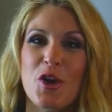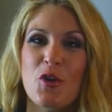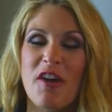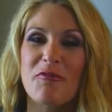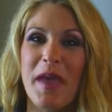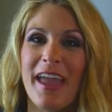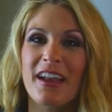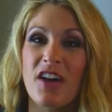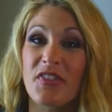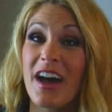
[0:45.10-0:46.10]
who have
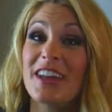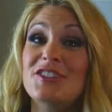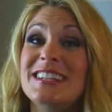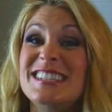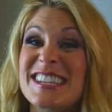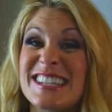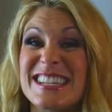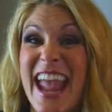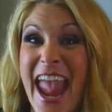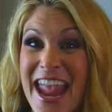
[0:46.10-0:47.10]
paid off,
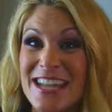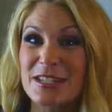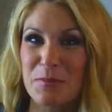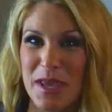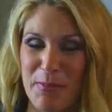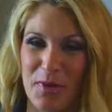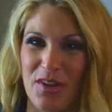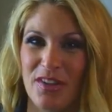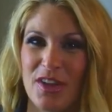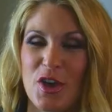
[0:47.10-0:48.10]
168
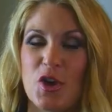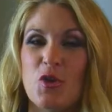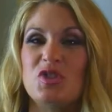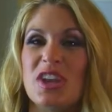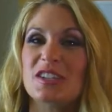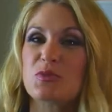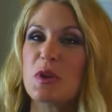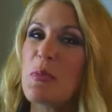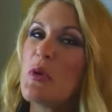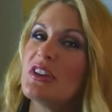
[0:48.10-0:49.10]
people who just
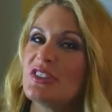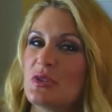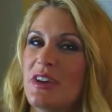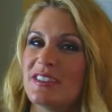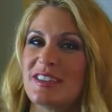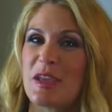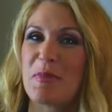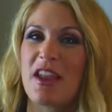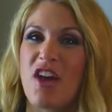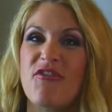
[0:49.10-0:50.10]
reported to us that they
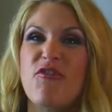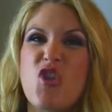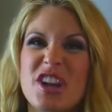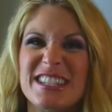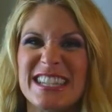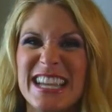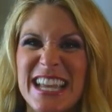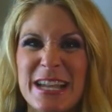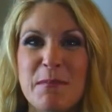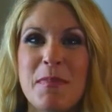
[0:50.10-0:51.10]
paid off
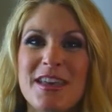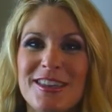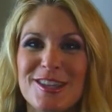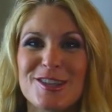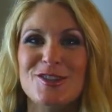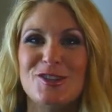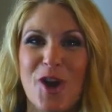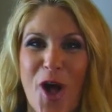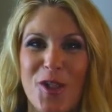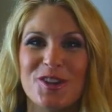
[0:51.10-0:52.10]
$14 million
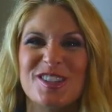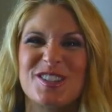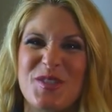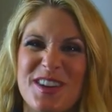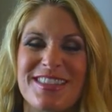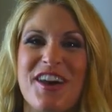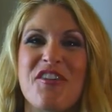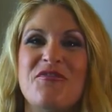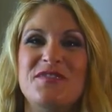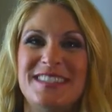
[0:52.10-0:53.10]
worth
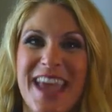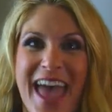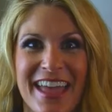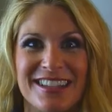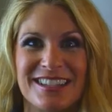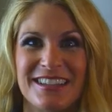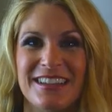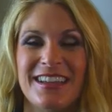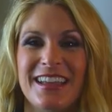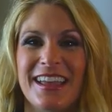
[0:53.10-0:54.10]
of debt
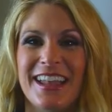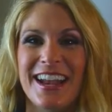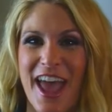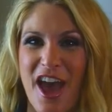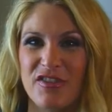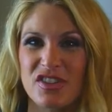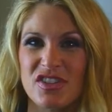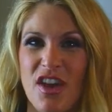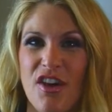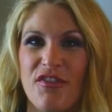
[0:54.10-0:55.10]
in an
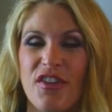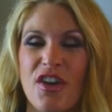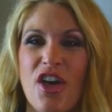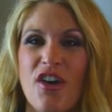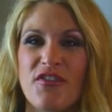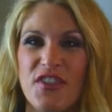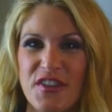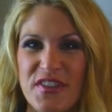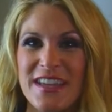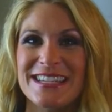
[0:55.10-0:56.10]
average of
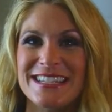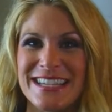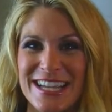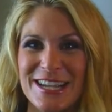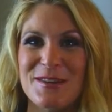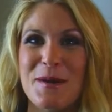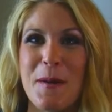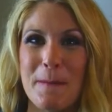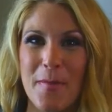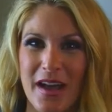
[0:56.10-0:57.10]
15
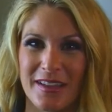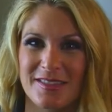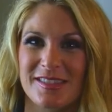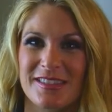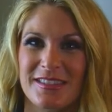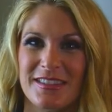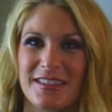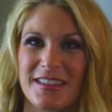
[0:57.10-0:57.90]
months.